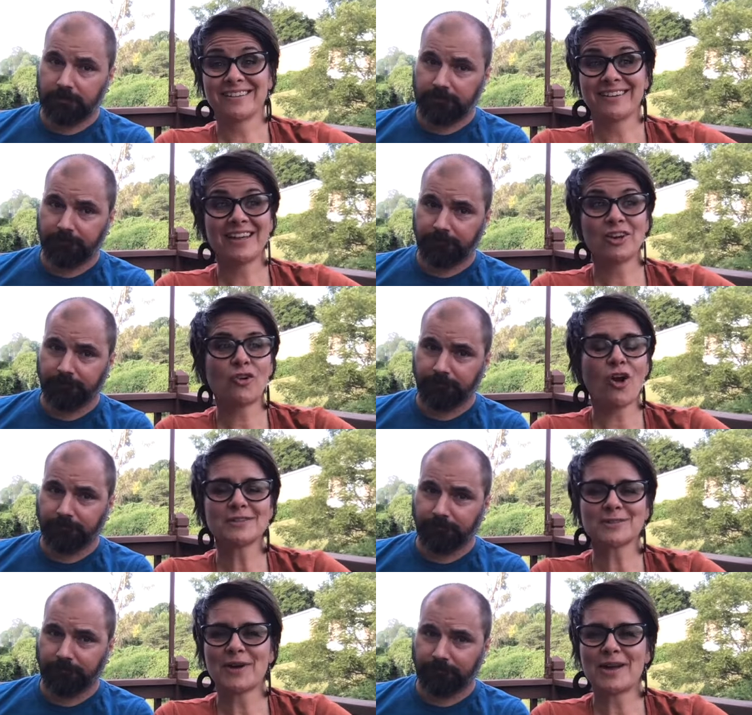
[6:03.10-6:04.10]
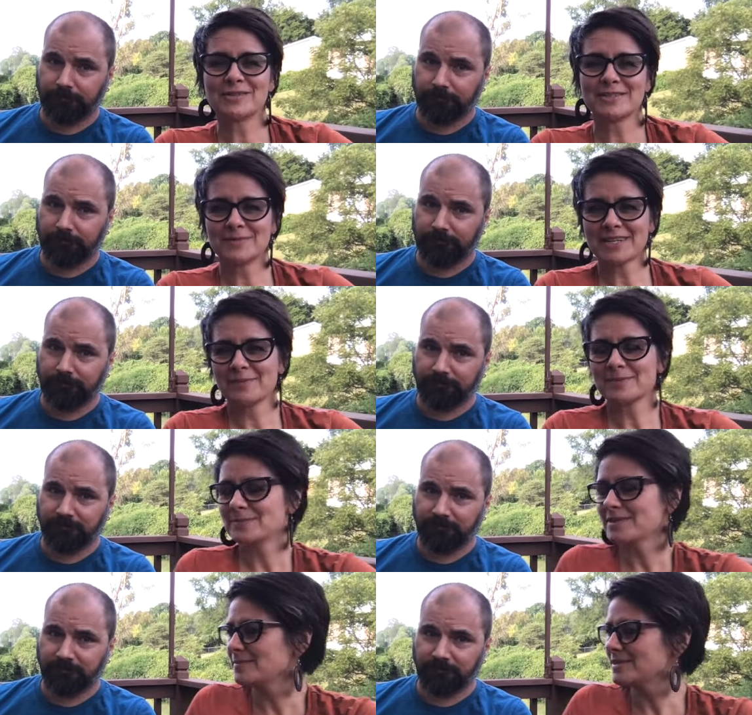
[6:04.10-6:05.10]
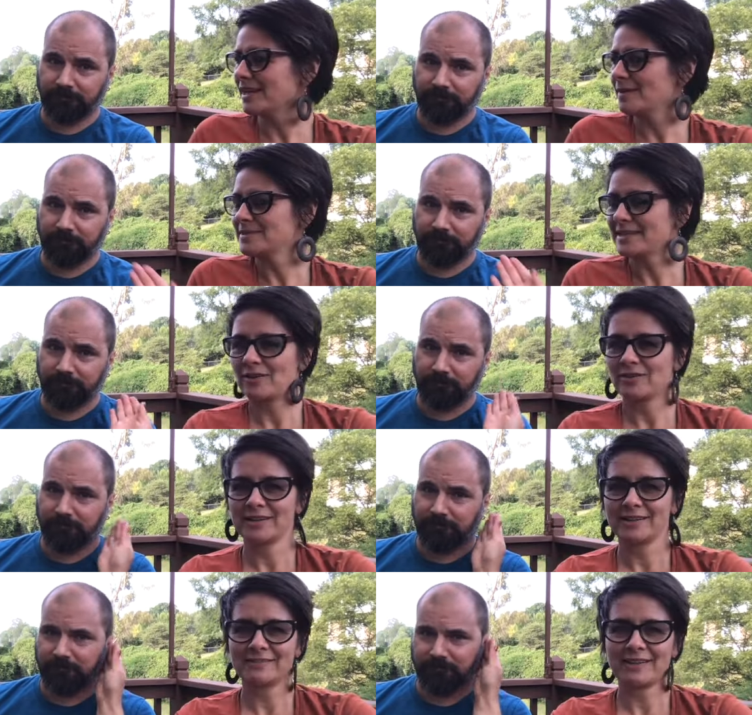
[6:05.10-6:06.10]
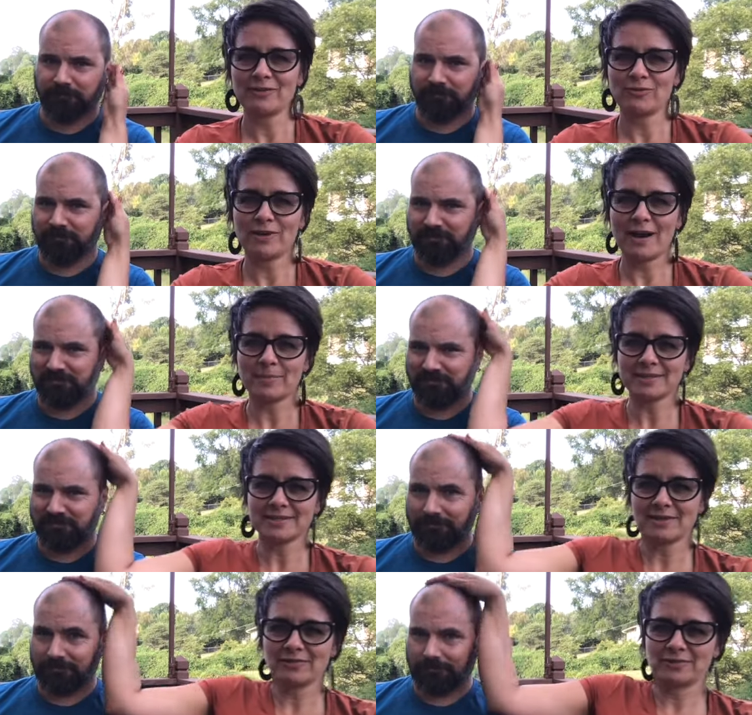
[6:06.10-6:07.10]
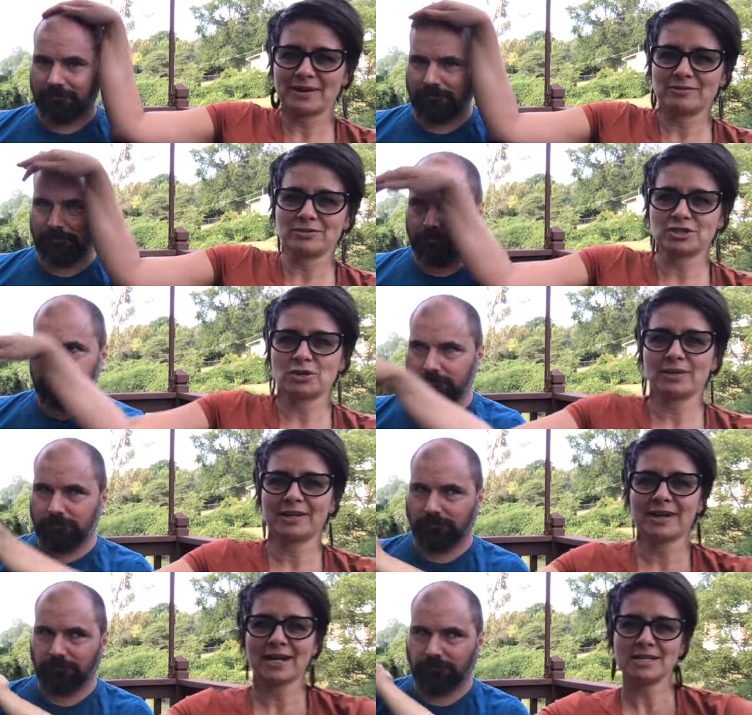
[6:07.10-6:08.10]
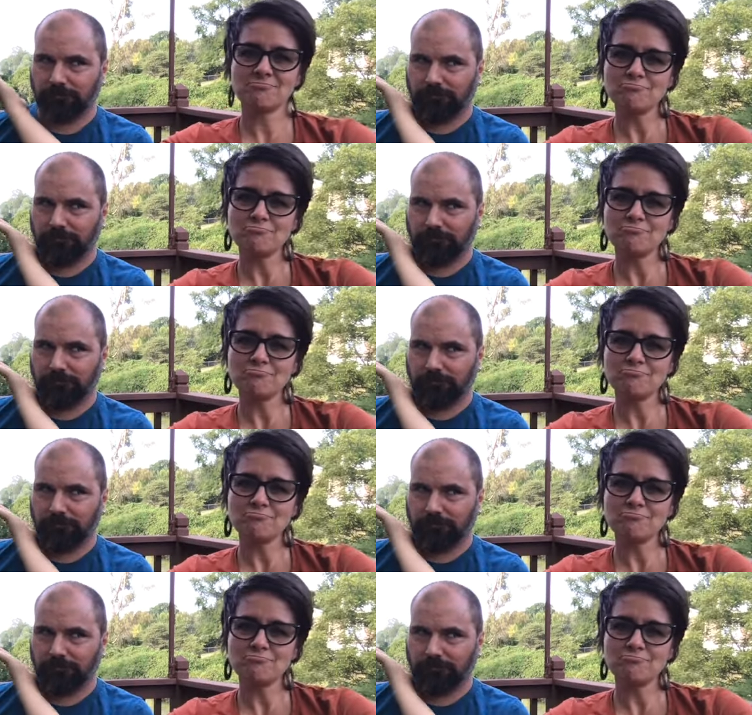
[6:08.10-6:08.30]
Speaker 1: It crawls around sometimes. Sometimes it comes out and it'll like wrap itself around you at night.